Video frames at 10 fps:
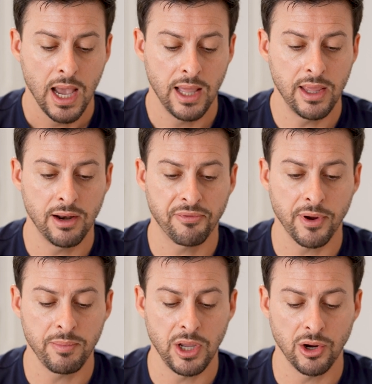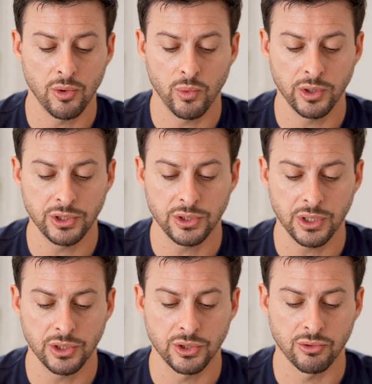And then from here, we're just
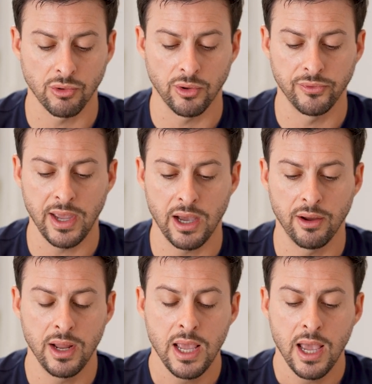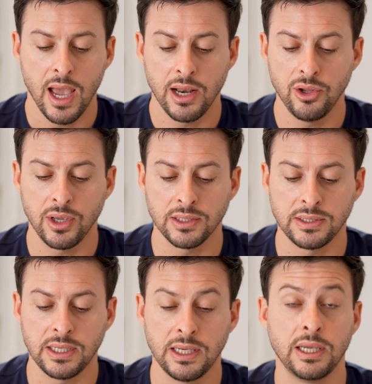gonna scroll down and you can
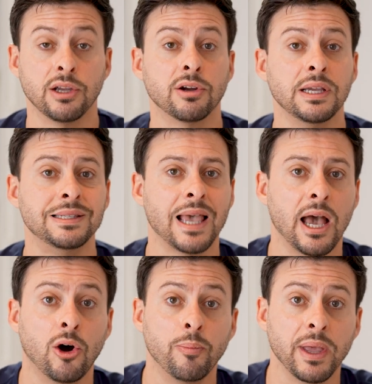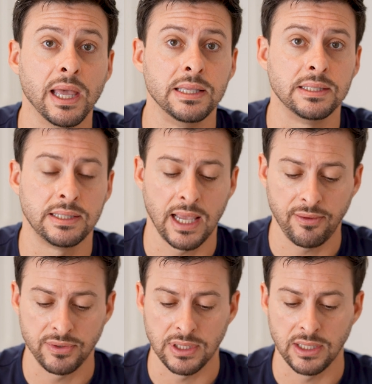see here is help and
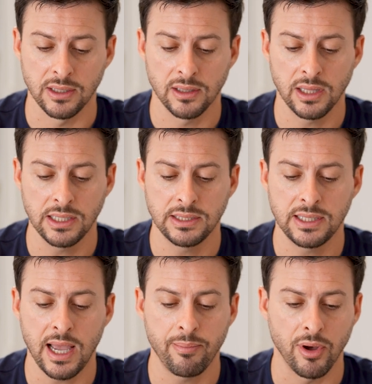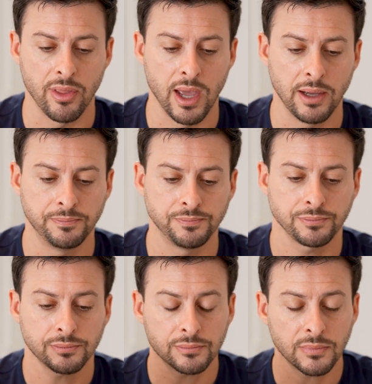safety. Let's tap on that.
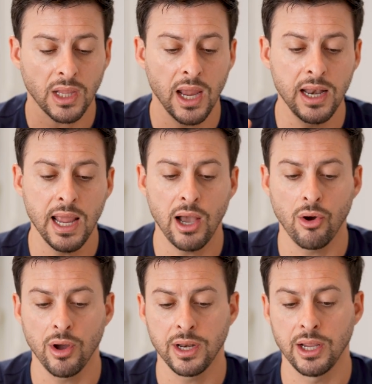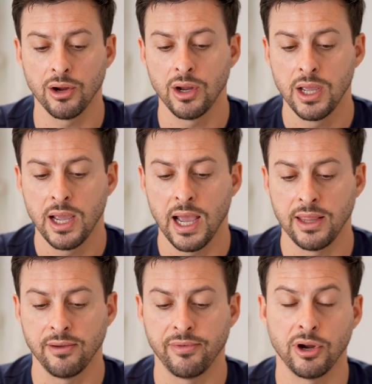And now on here
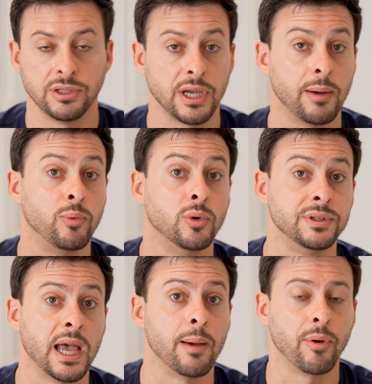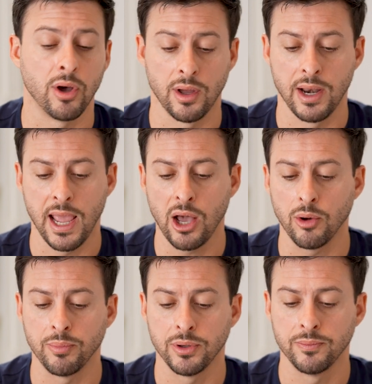at the very top, we'll tap on
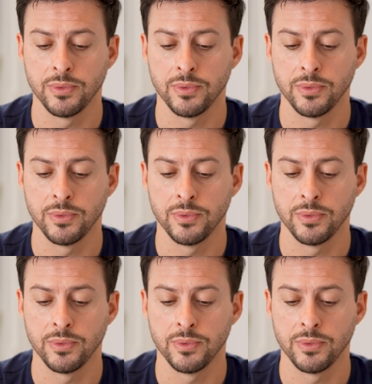help.